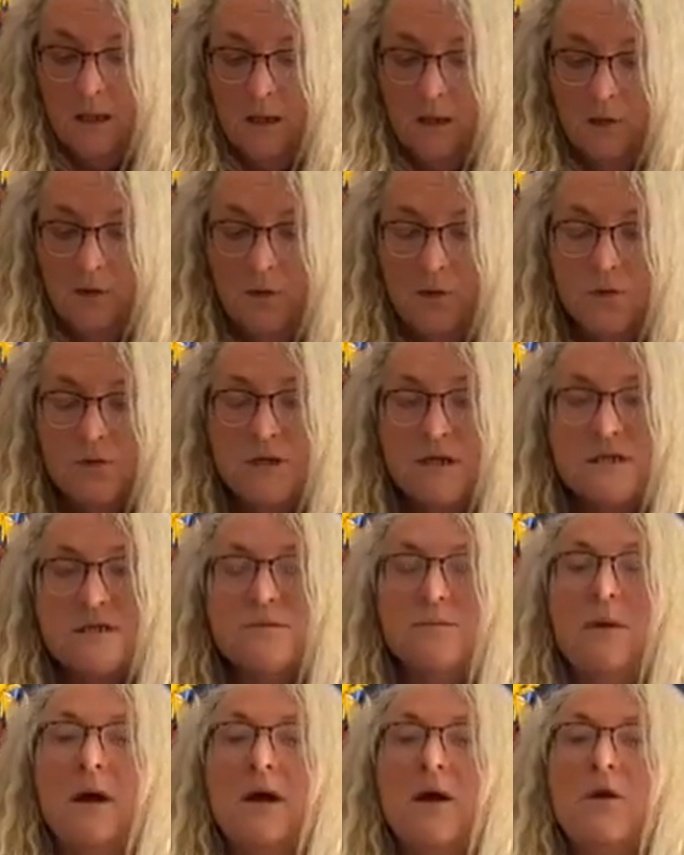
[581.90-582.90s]
According to
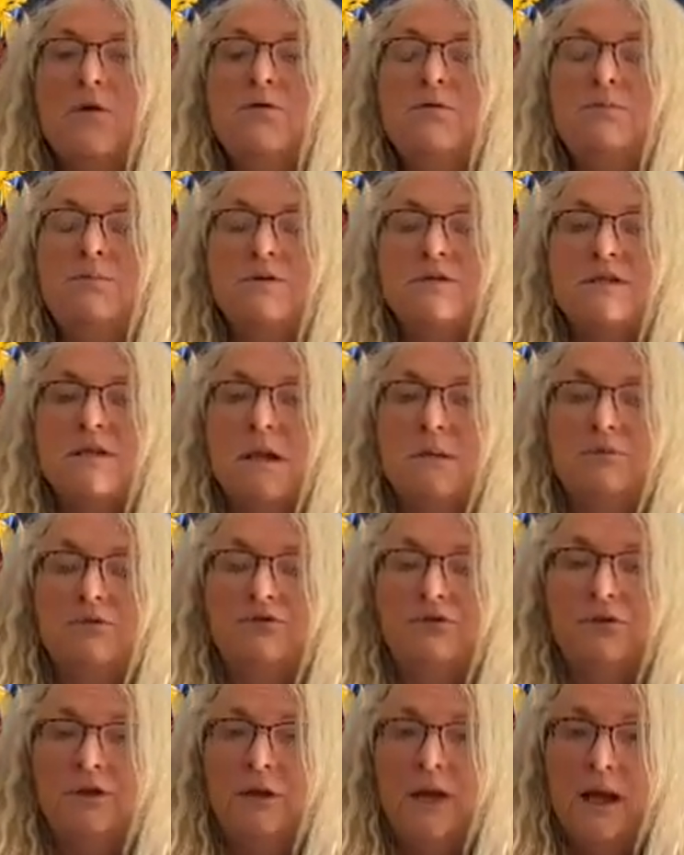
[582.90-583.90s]
my own
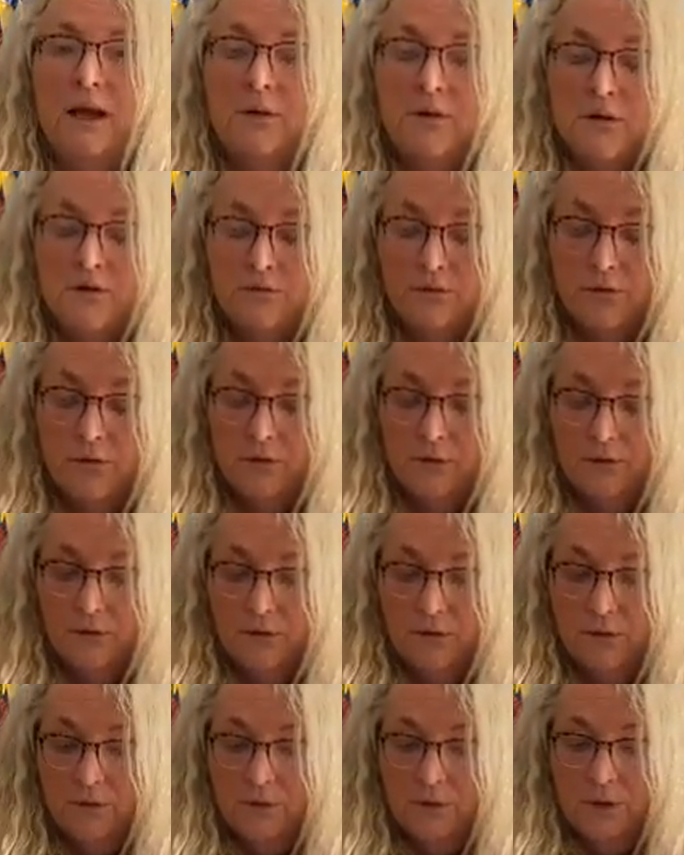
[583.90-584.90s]
perception, however,
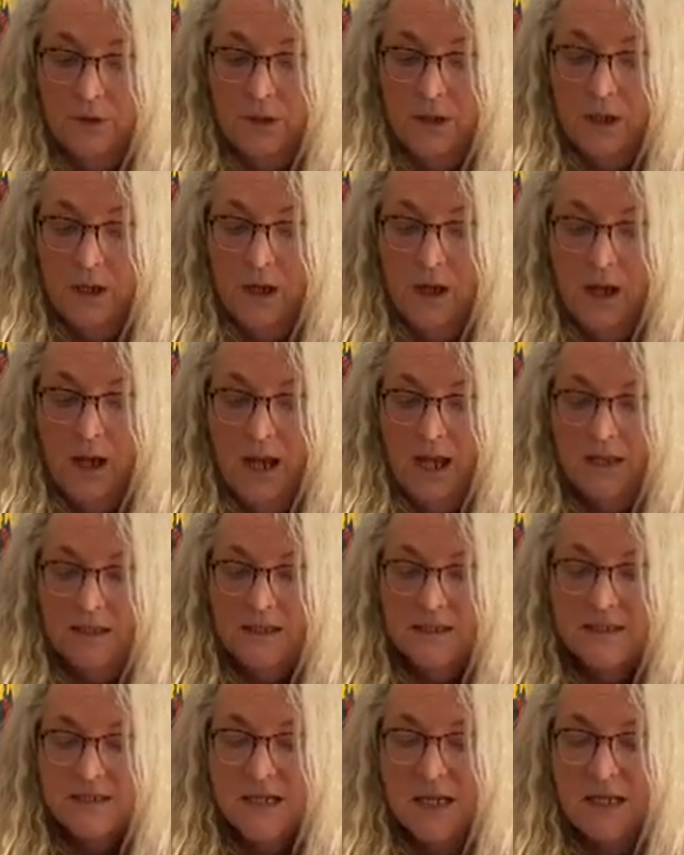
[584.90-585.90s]
I
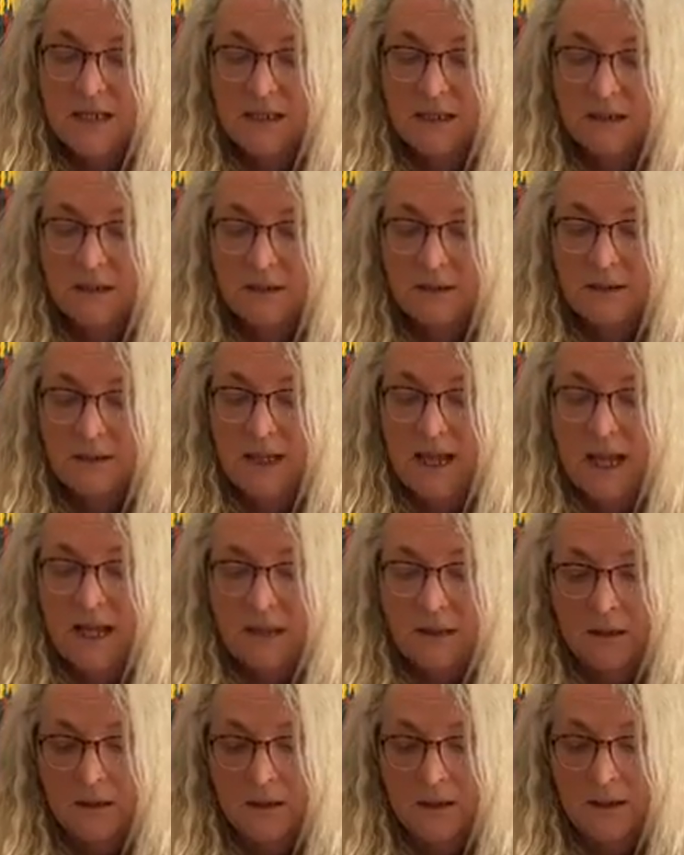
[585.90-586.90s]
hadn't taken
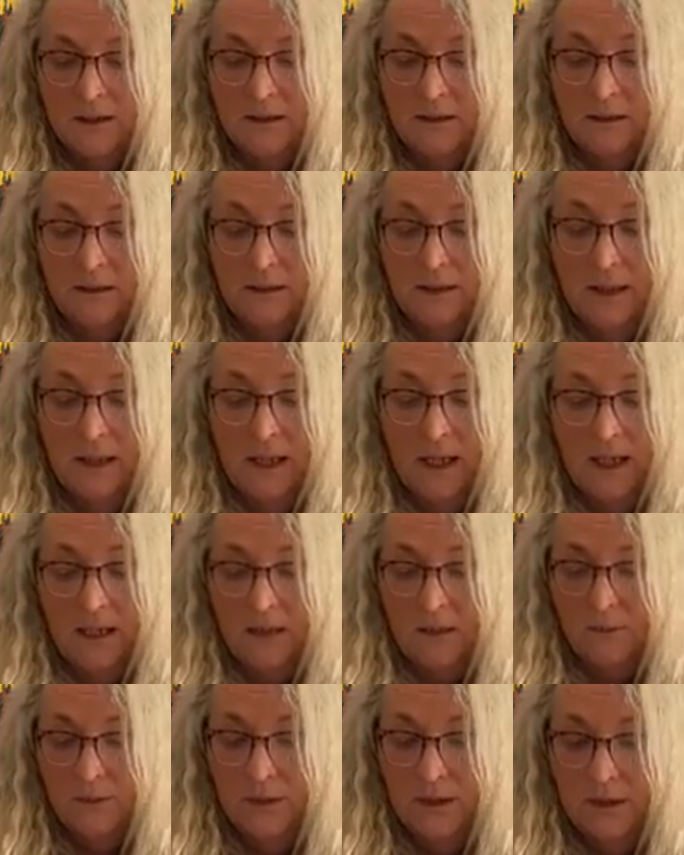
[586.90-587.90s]
anything
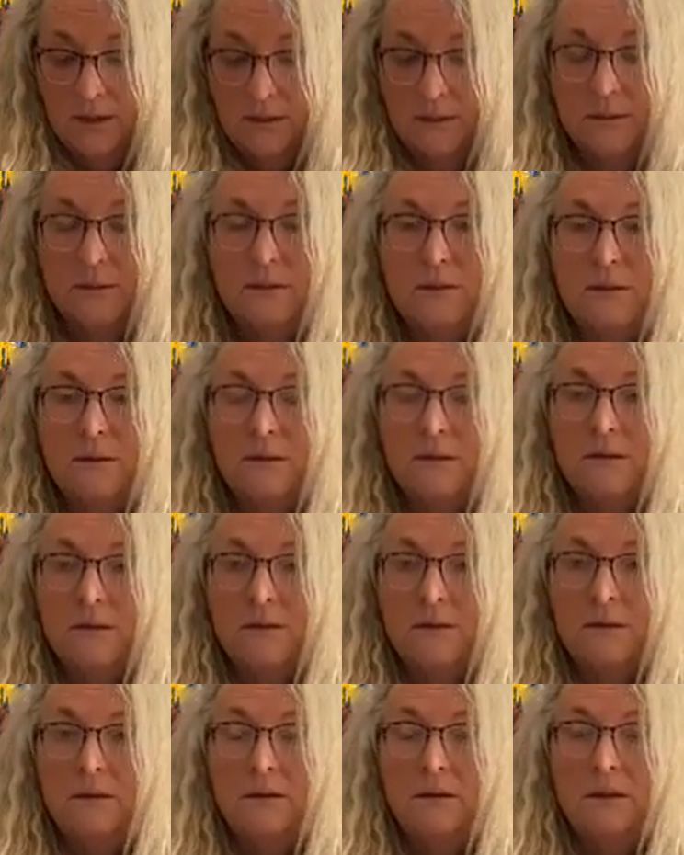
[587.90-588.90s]
anywhere.
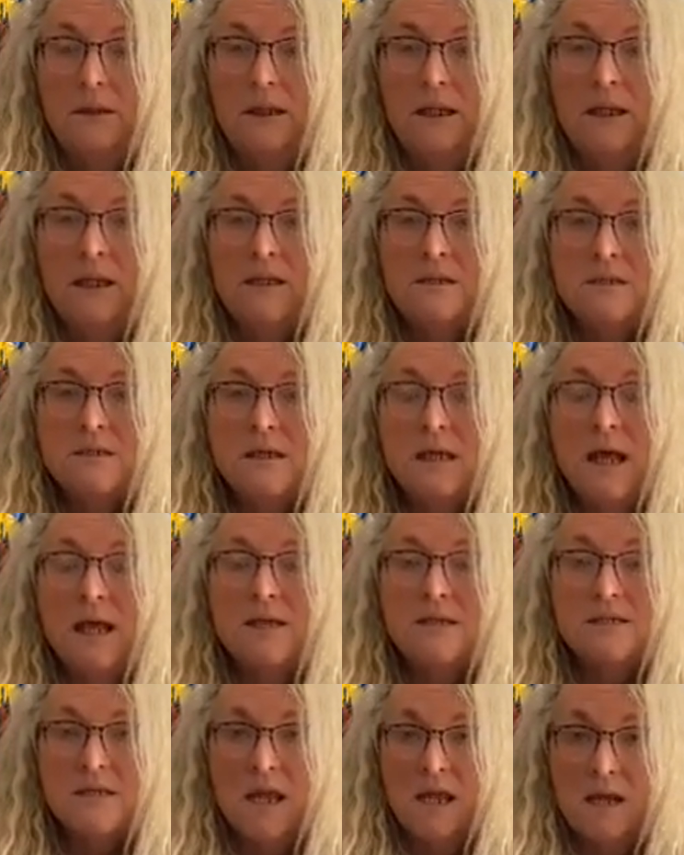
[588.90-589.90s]
It
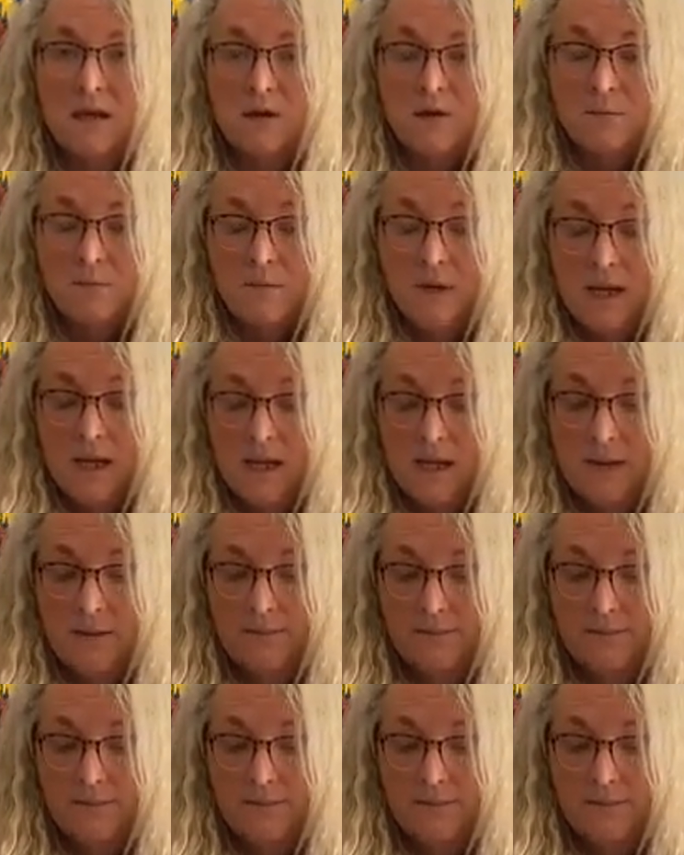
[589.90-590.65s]
had taken me.